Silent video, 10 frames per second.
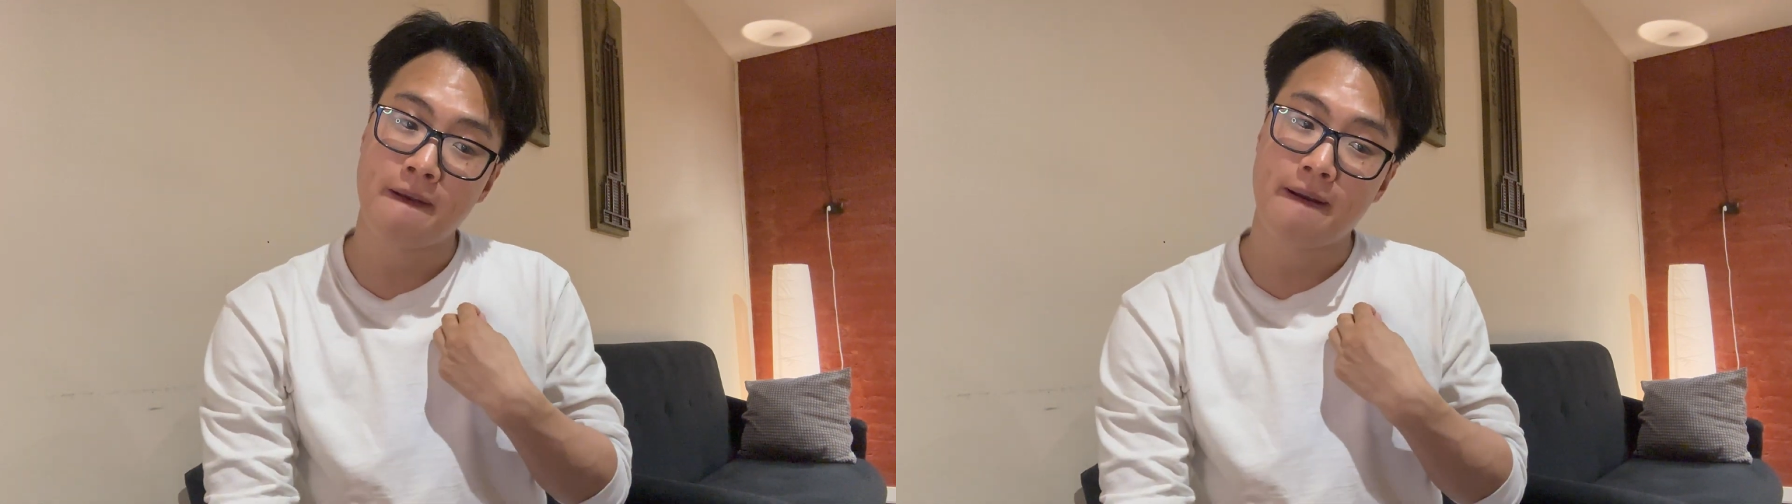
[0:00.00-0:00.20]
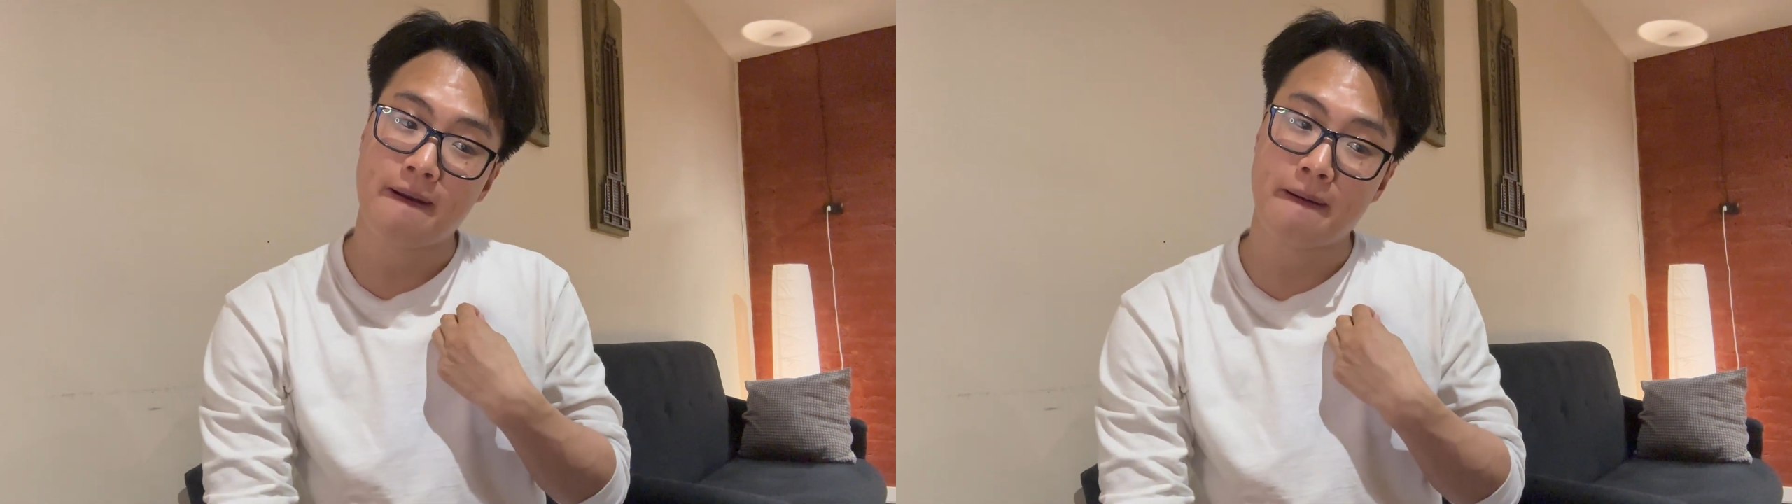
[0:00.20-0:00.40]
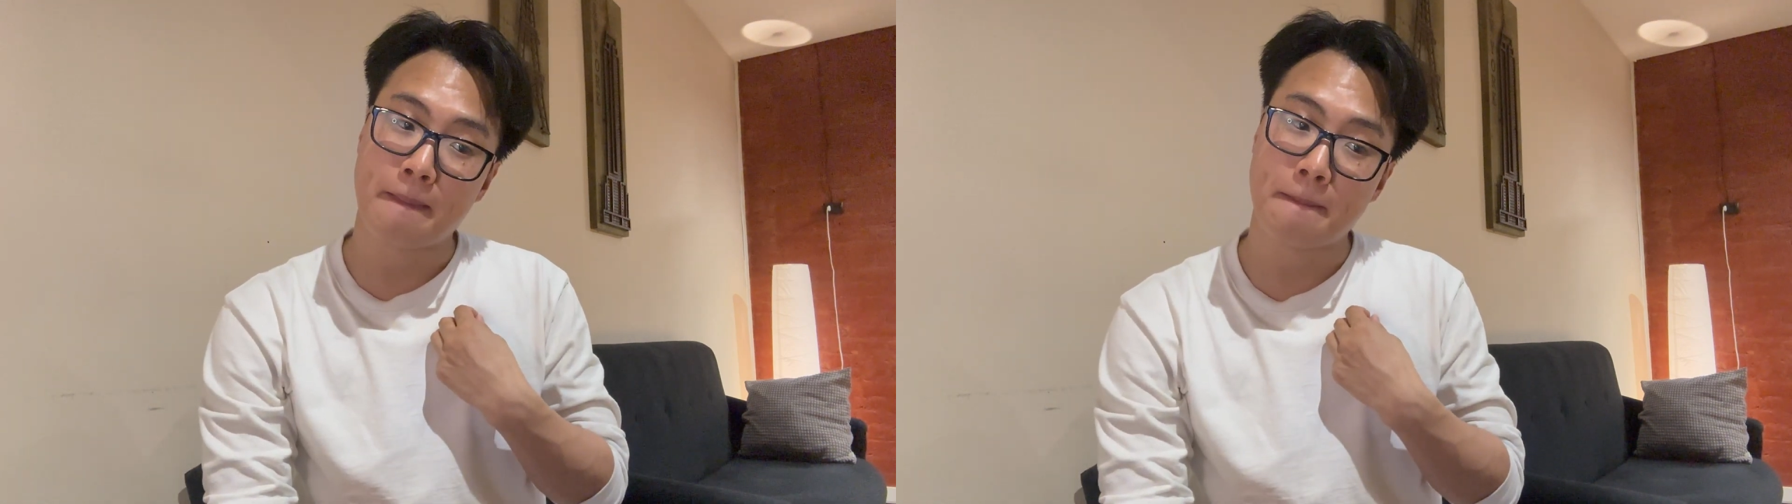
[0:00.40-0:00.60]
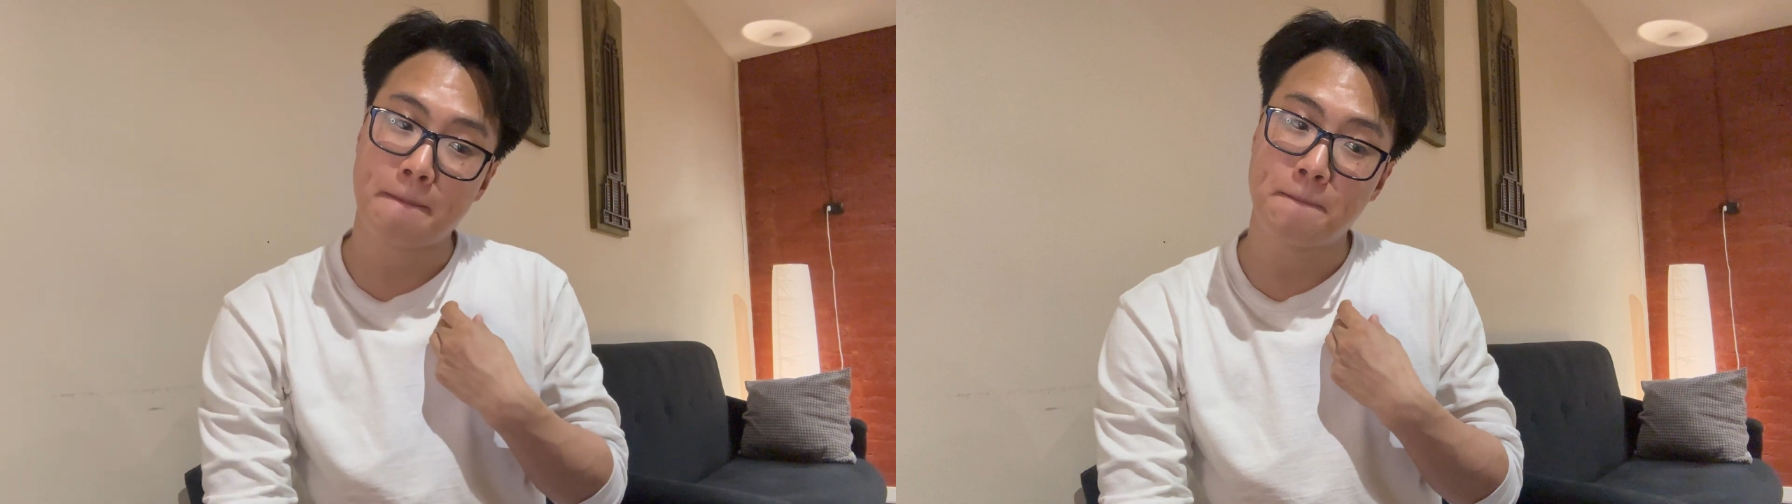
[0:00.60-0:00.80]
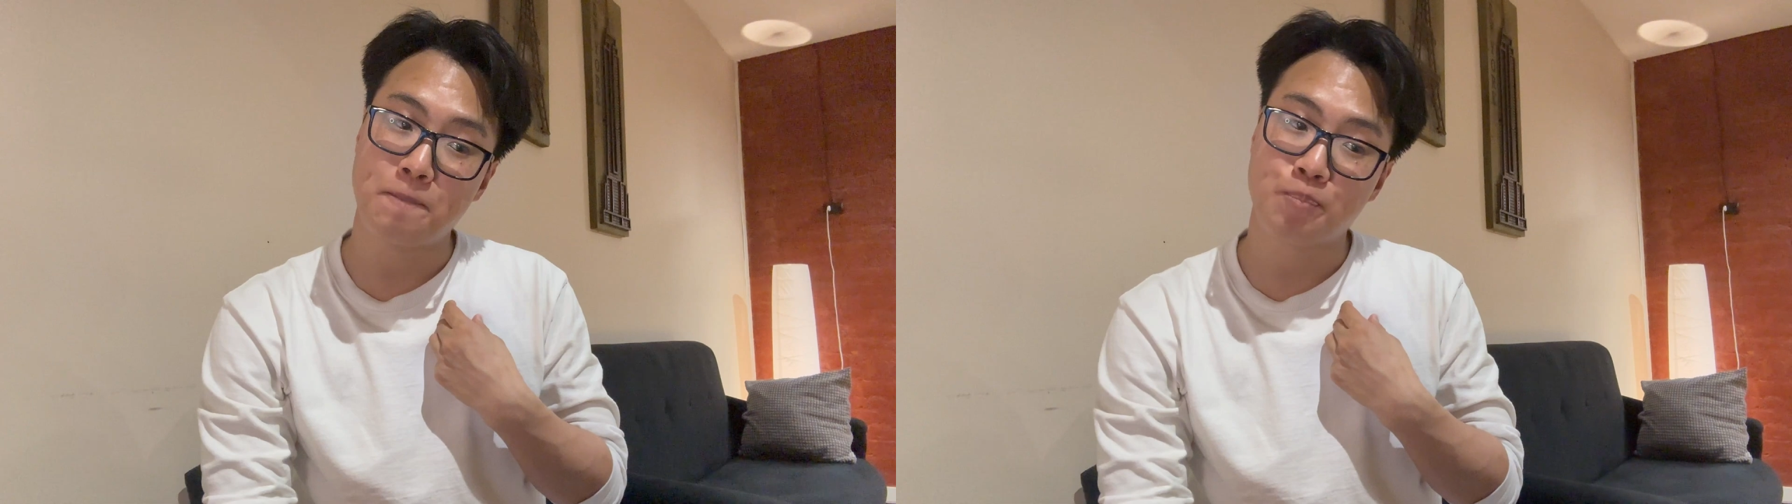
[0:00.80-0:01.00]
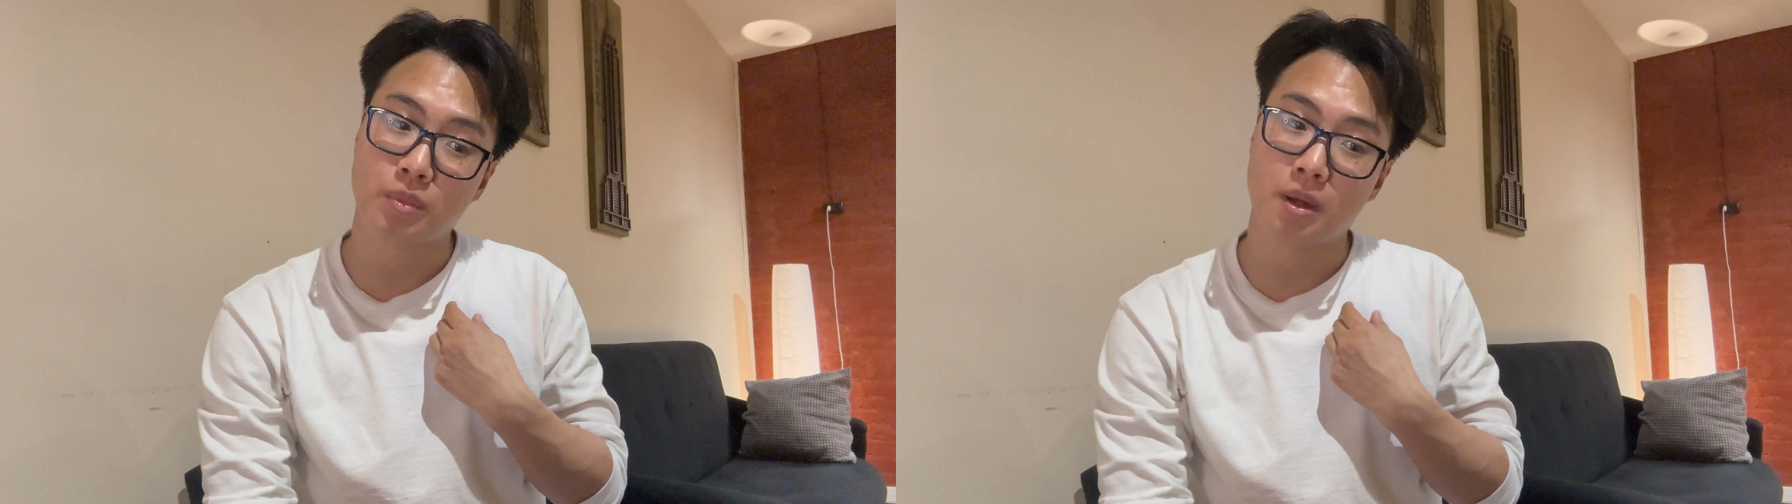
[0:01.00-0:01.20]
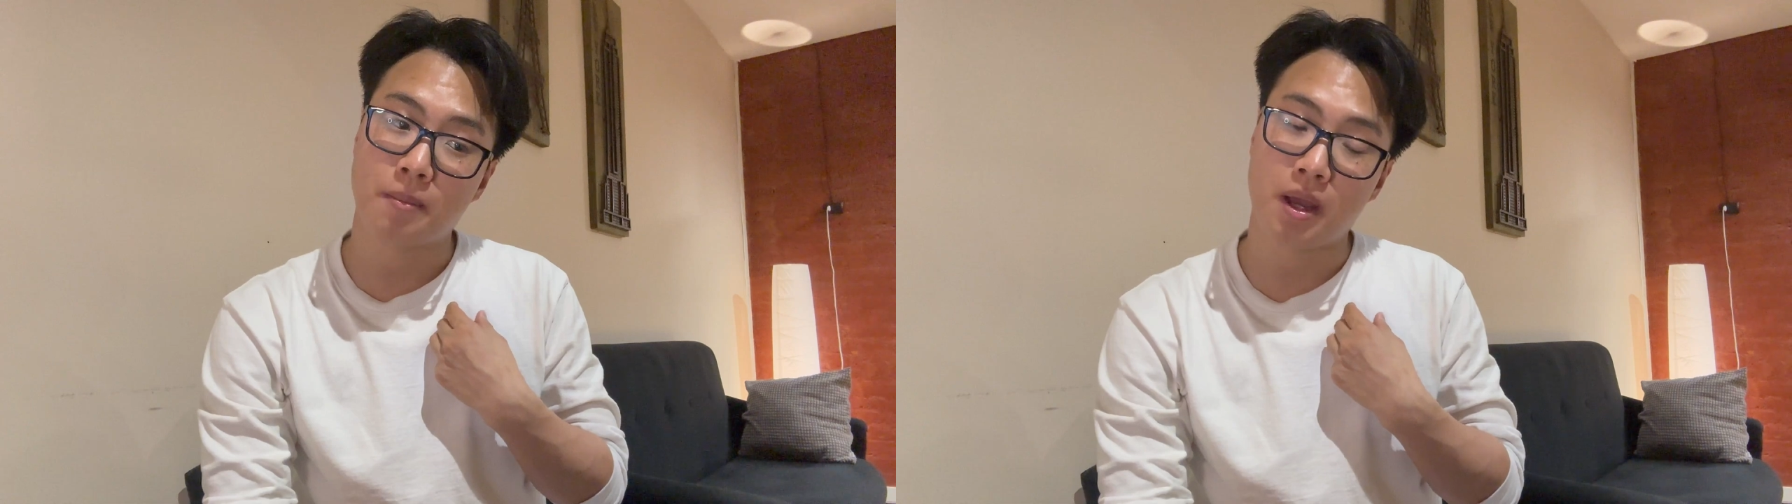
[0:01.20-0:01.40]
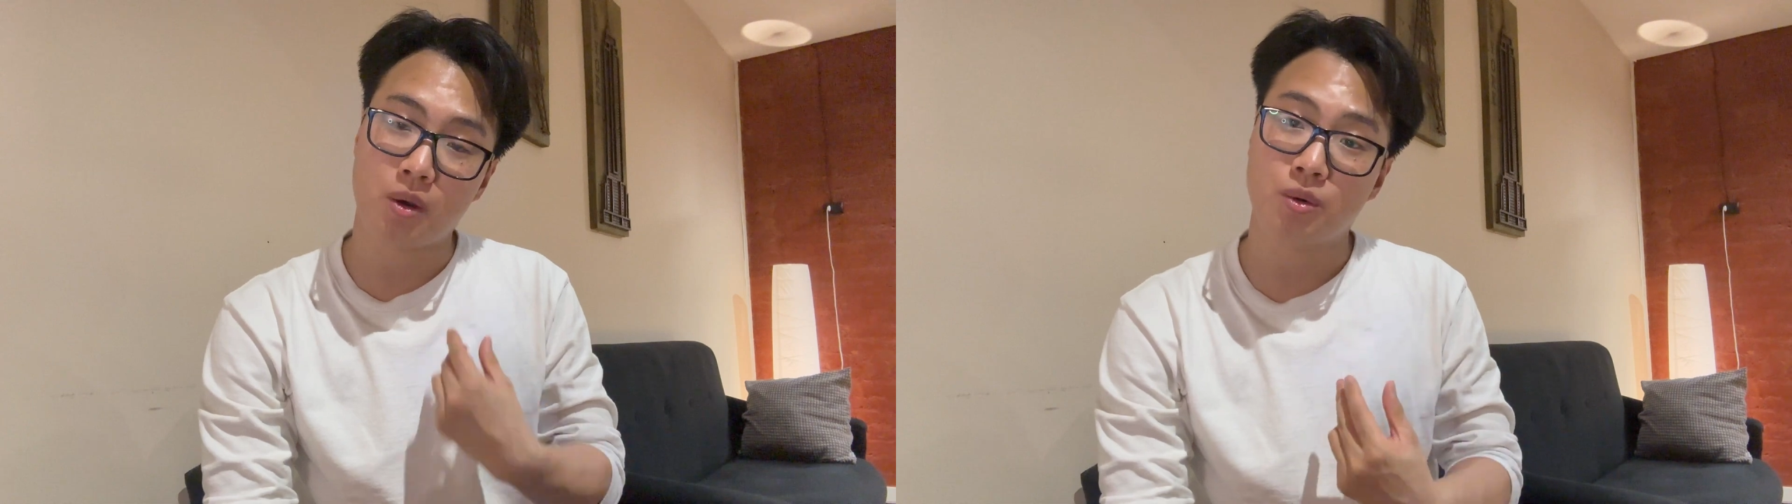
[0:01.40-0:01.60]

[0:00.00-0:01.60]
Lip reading: my